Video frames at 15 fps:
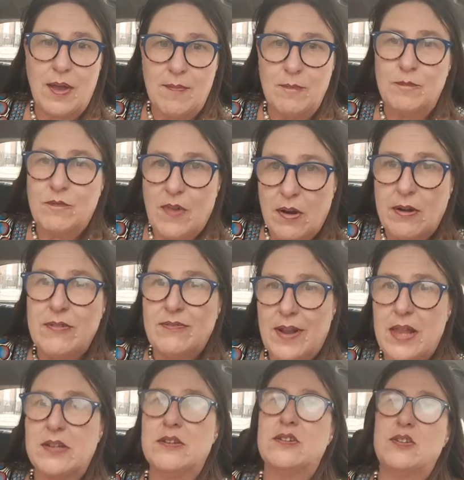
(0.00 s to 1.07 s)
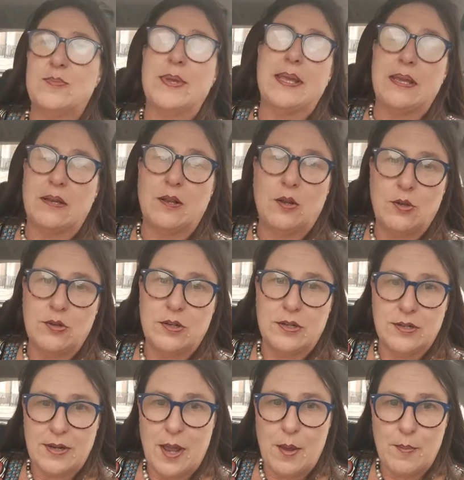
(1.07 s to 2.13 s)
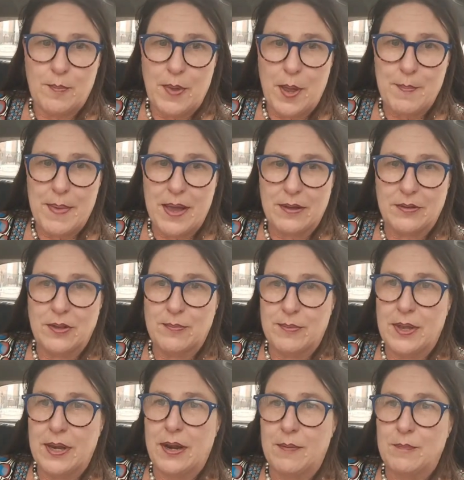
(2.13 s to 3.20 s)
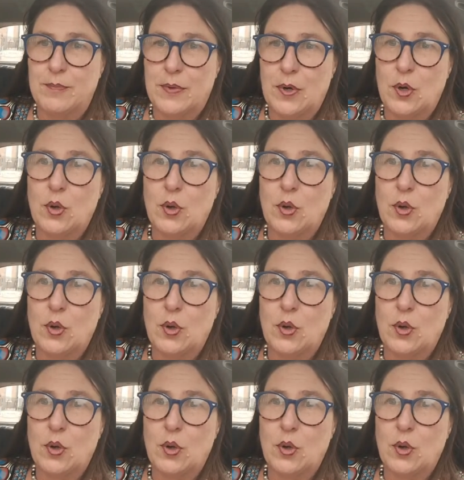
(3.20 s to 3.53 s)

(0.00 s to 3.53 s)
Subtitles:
very flattered to be included among them, and I'm